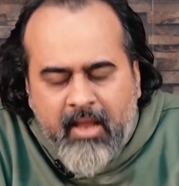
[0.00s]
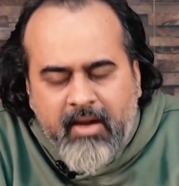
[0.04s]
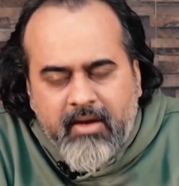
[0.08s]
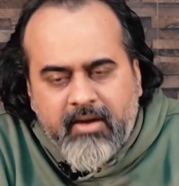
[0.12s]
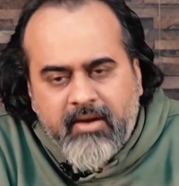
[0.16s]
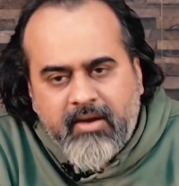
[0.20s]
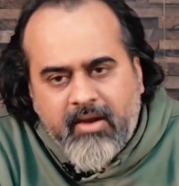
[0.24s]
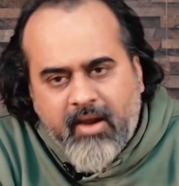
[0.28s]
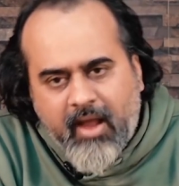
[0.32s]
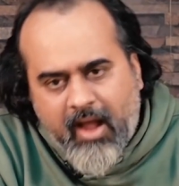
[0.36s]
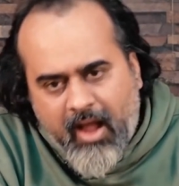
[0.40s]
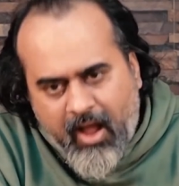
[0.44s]

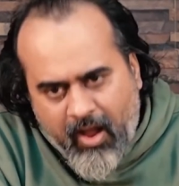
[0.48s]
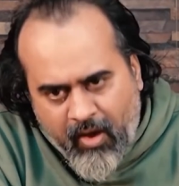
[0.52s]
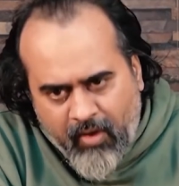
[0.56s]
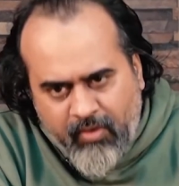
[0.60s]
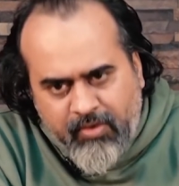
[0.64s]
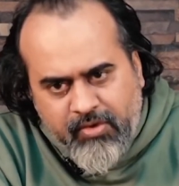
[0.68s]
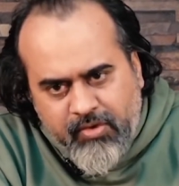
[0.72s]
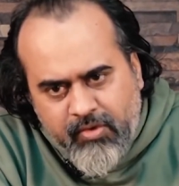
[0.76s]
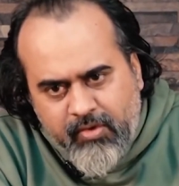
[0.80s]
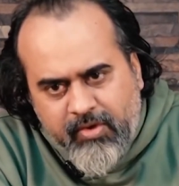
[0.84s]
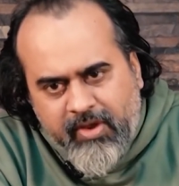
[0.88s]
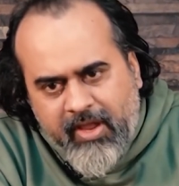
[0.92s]
Now
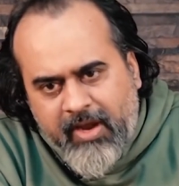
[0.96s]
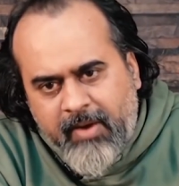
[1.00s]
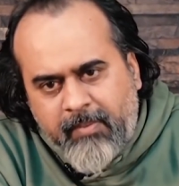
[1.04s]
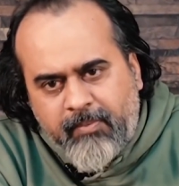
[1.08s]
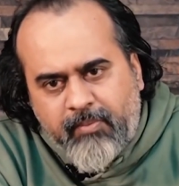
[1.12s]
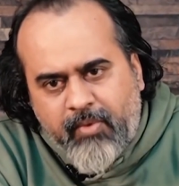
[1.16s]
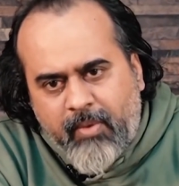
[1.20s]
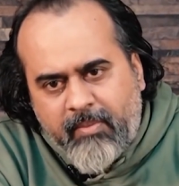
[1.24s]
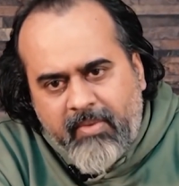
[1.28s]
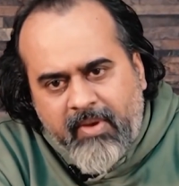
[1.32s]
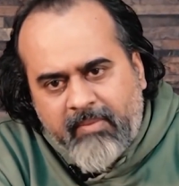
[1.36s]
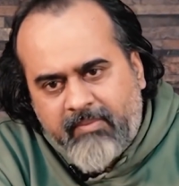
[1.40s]
you can
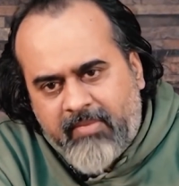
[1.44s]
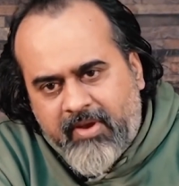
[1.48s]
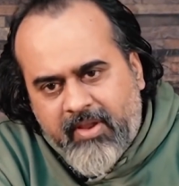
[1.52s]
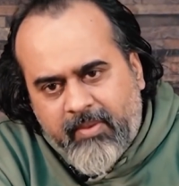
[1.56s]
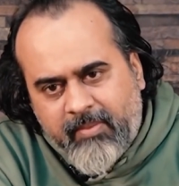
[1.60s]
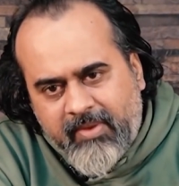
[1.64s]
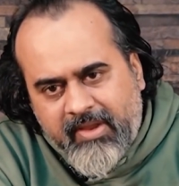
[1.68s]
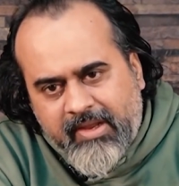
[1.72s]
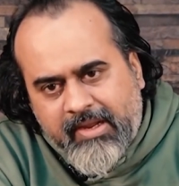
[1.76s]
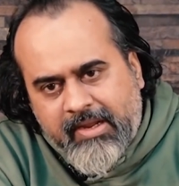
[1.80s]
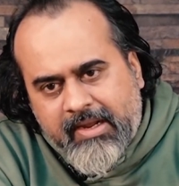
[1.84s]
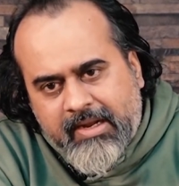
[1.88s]
probably
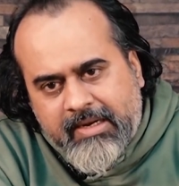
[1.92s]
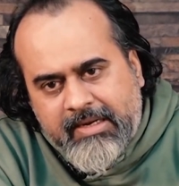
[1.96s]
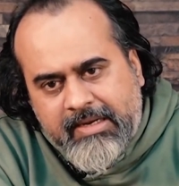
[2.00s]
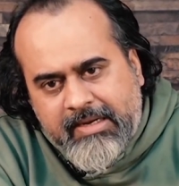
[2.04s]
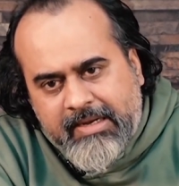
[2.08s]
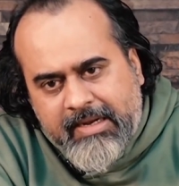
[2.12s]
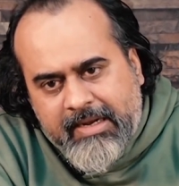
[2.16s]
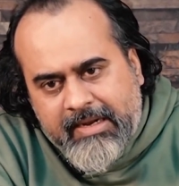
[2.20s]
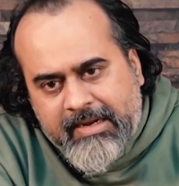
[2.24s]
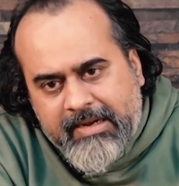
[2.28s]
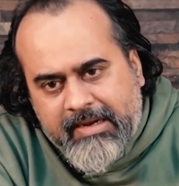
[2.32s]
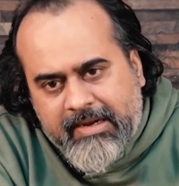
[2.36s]
be
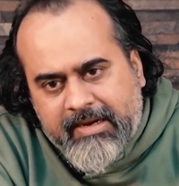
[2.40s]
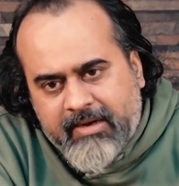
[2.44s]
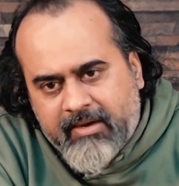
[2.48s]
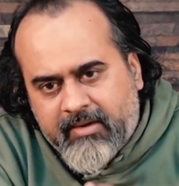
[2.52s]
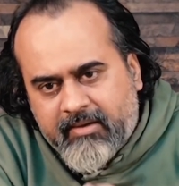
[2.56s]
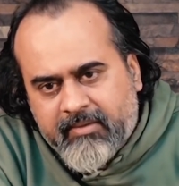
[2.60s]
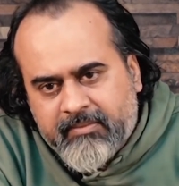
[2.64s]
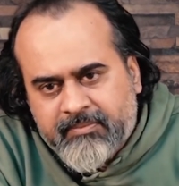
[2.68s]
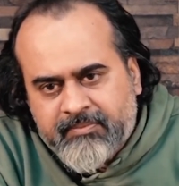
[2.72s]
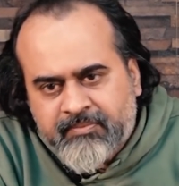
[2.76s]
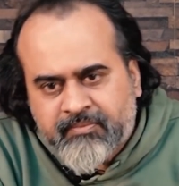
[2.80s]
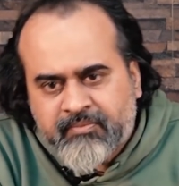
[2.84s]

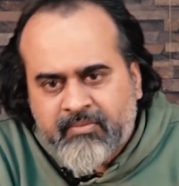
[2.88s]
contented